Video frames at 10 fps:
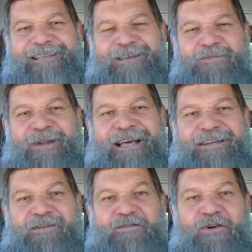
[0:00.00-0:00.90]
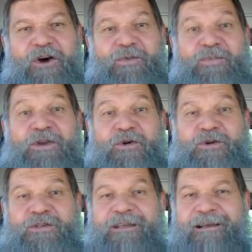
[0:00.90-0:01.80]
in the plan of God
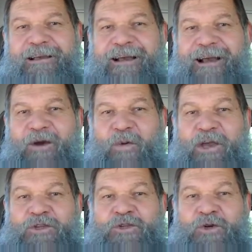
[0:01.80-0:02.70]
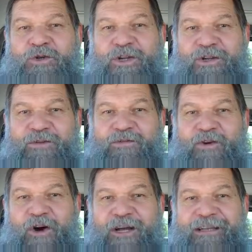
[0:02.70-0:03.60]
because we are children
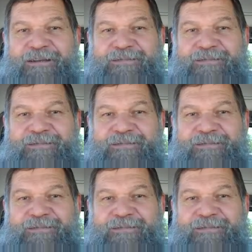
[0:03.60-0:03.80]
of God.